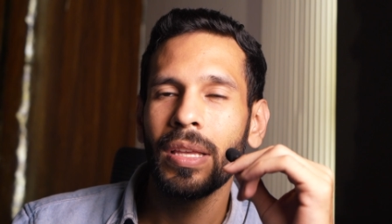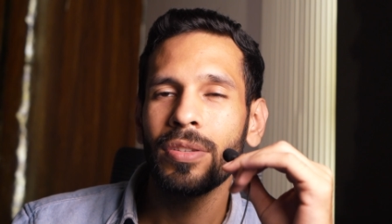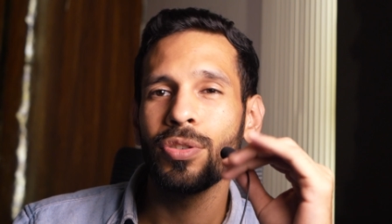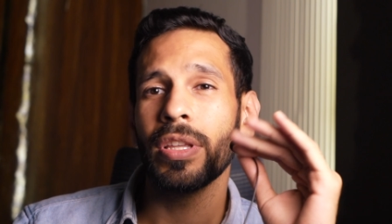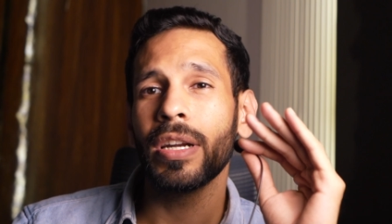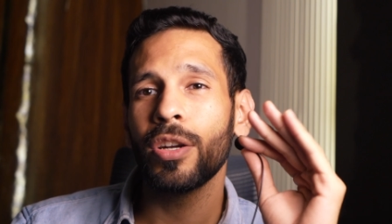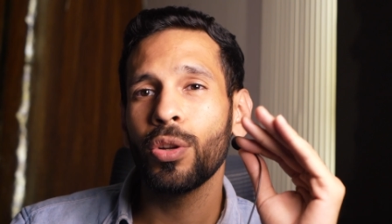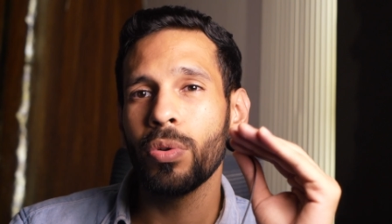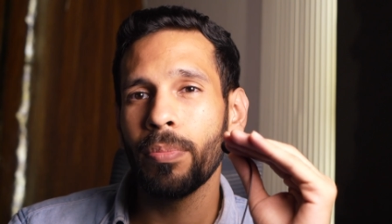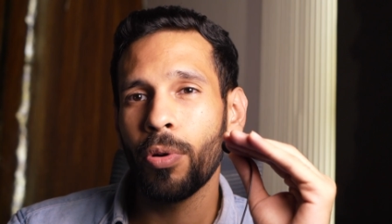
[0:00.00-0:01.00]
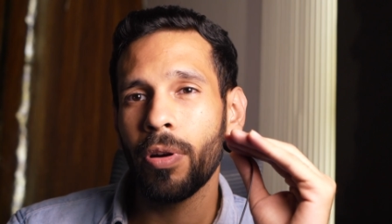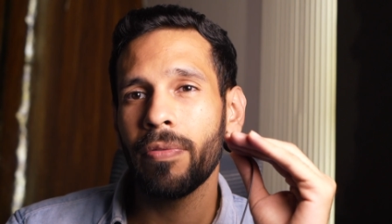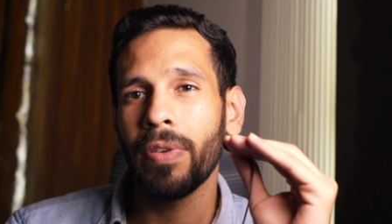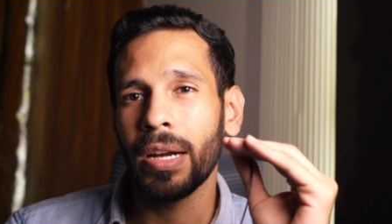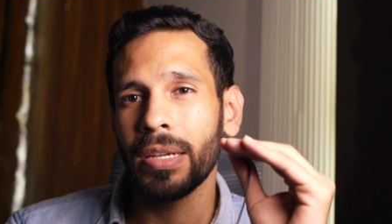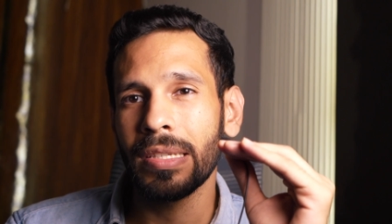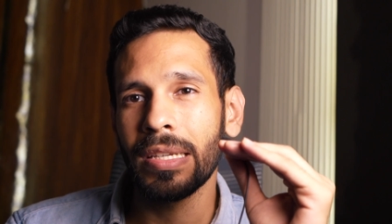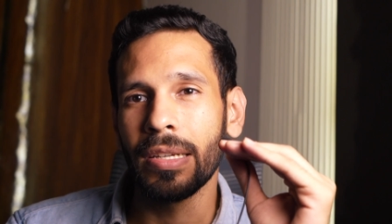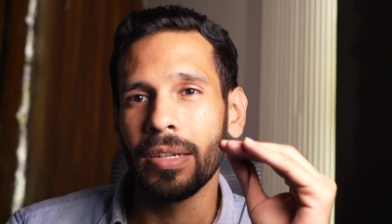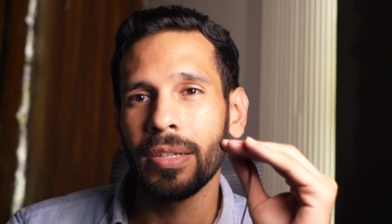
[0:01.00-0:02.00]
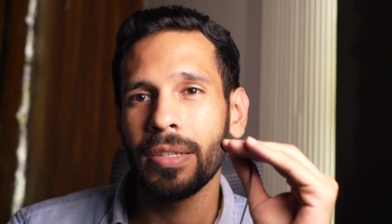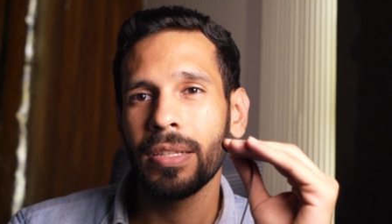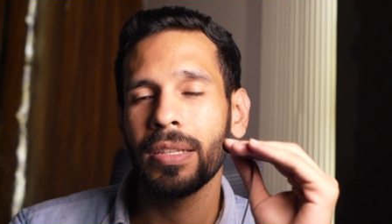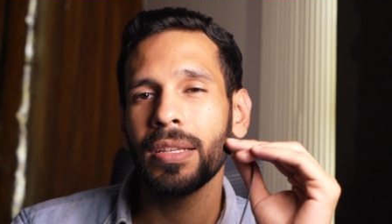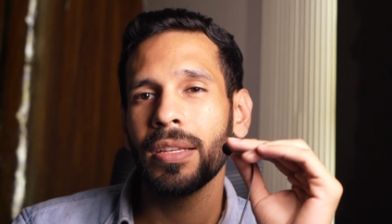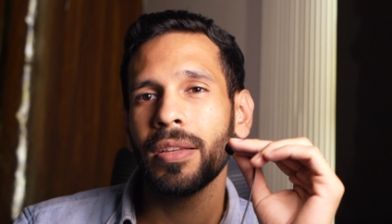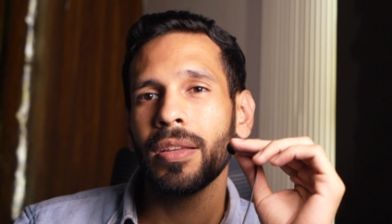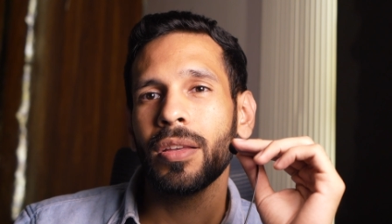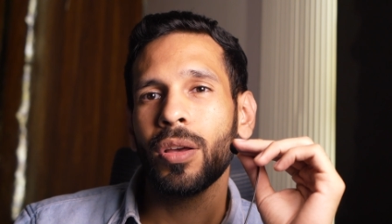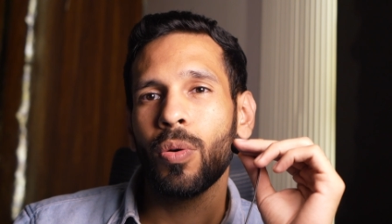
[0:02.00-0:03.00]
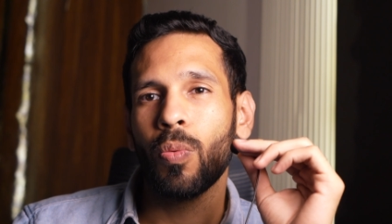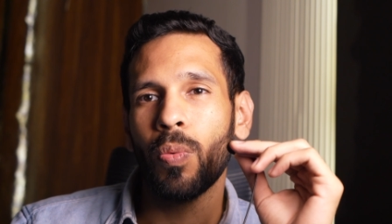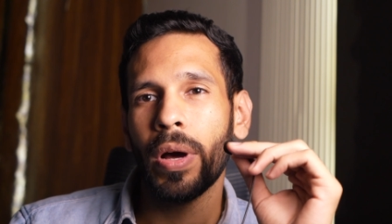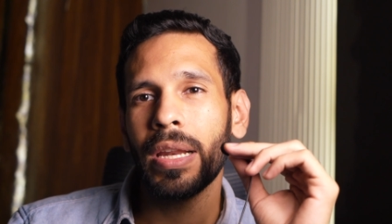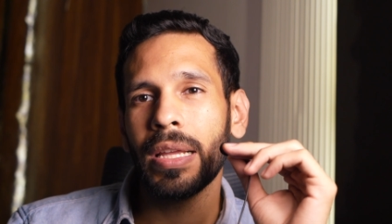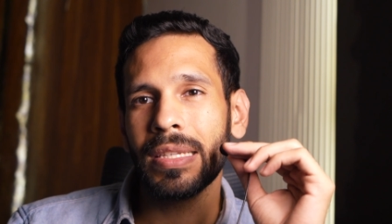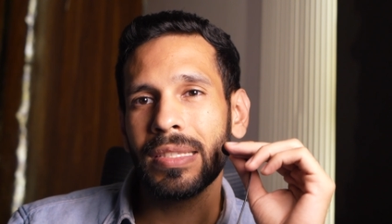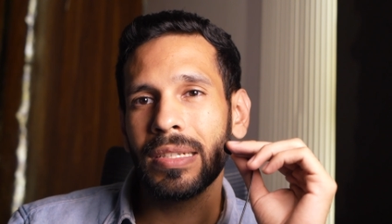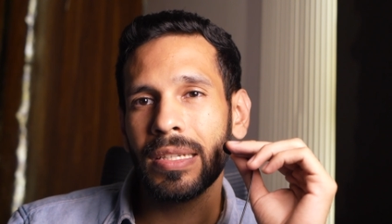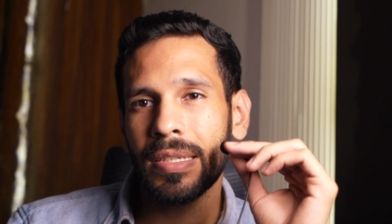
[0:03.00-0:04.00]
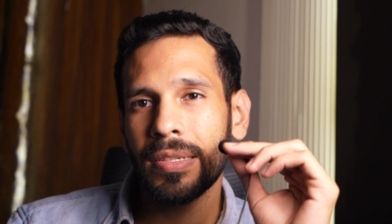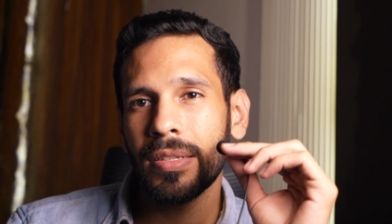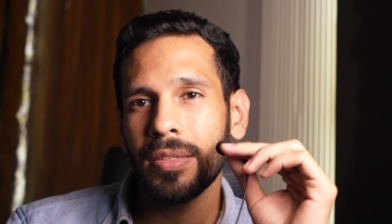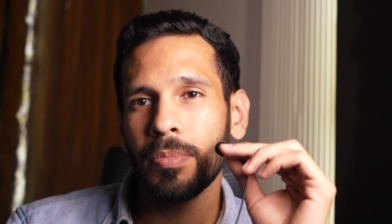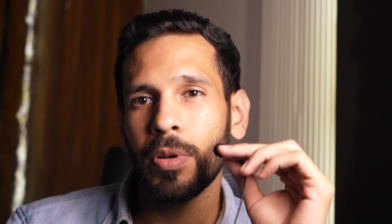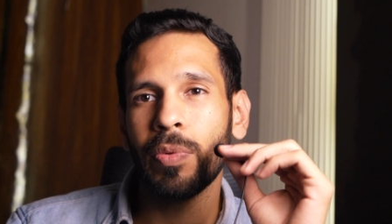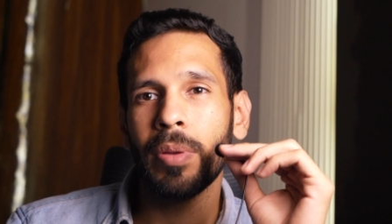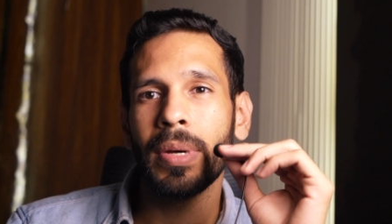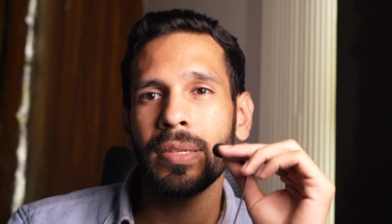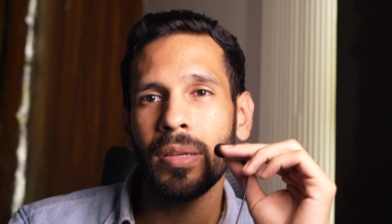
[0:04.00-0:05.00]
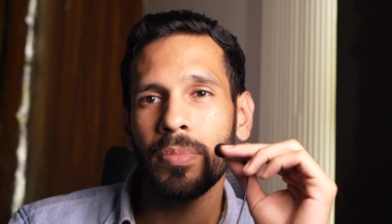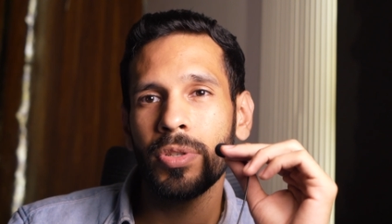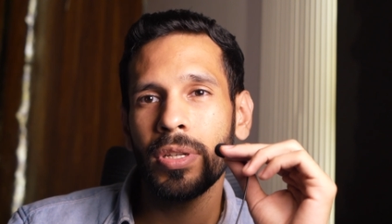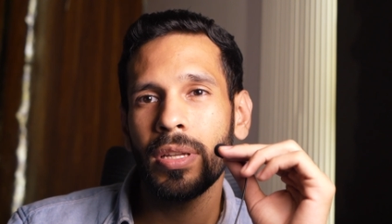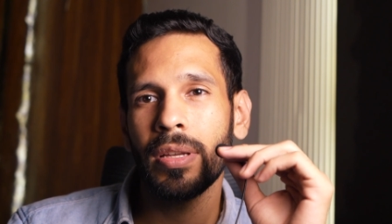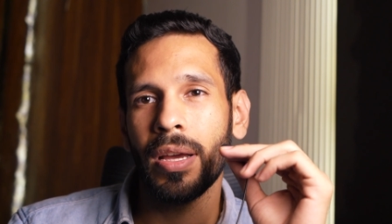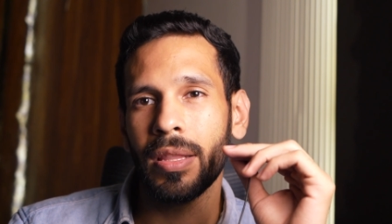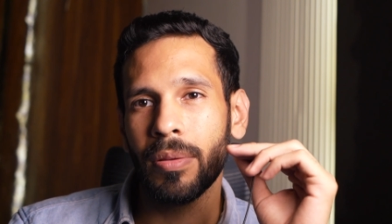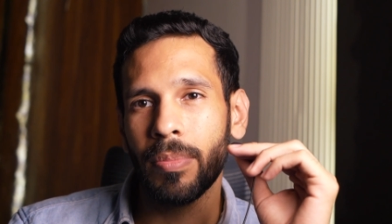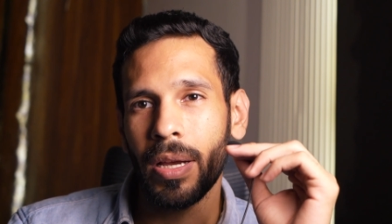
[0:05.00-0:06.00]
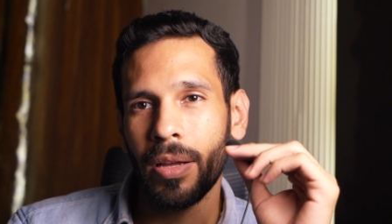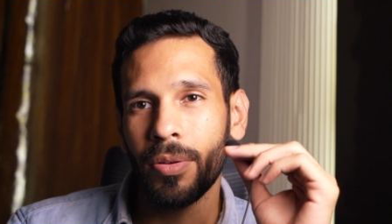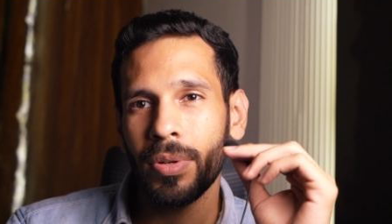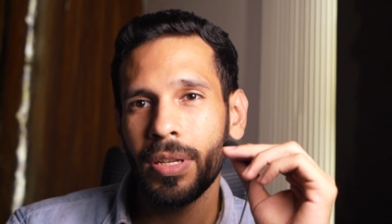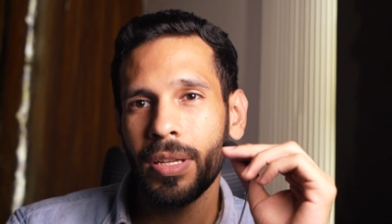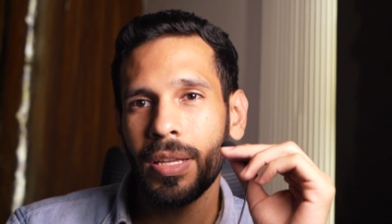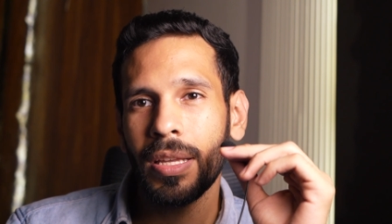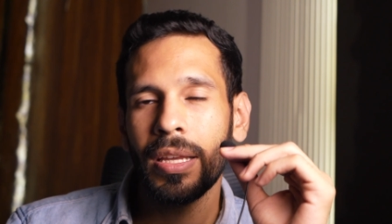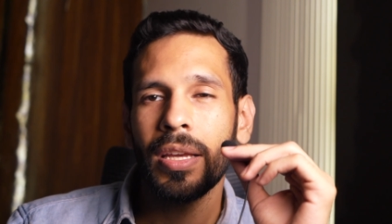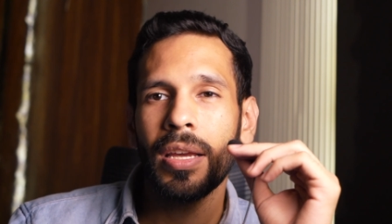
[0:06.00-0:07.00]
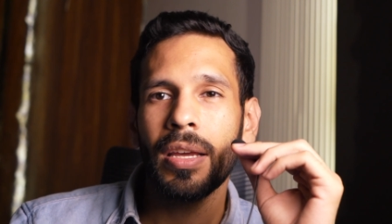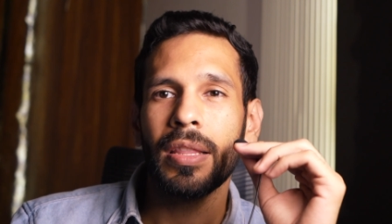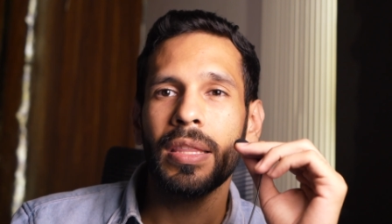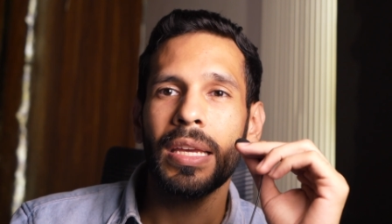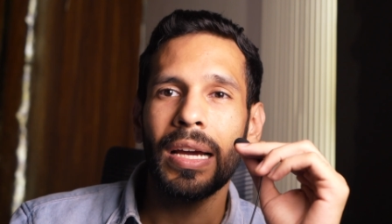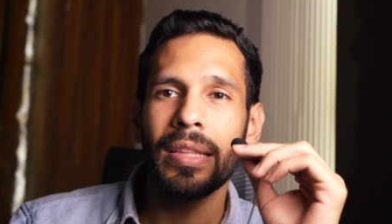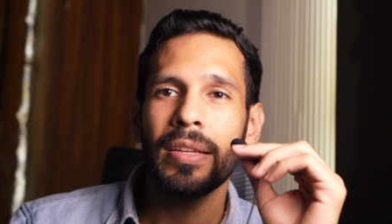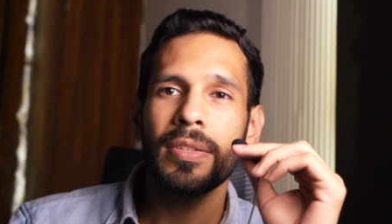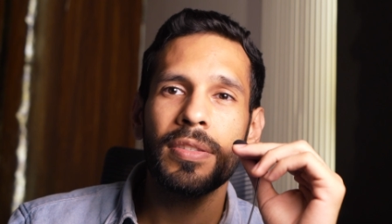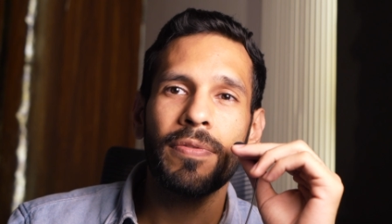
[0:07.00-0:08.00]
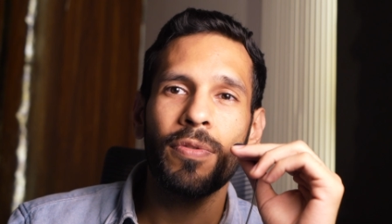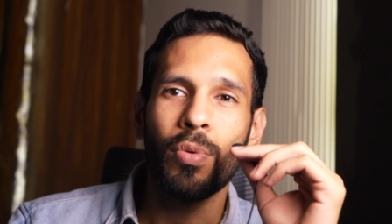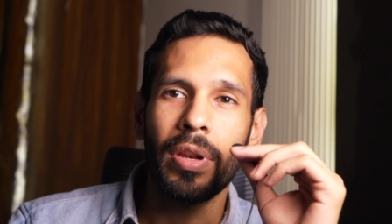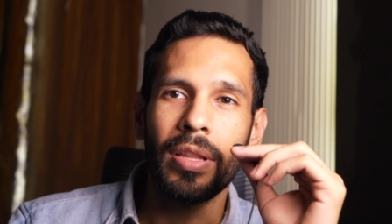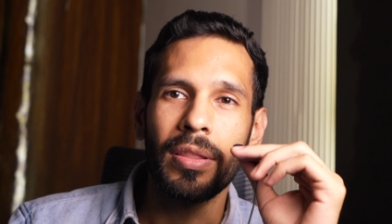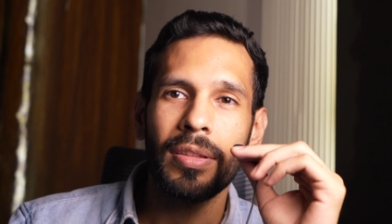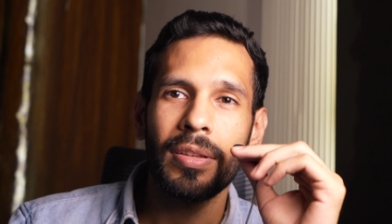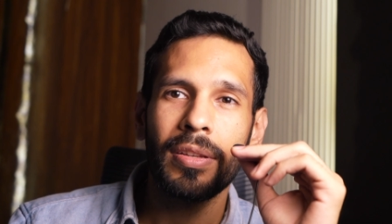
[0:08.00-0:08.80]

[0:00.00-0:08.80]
So there are two important factors here. One is the distance between my subject and the background. The other is the focal length.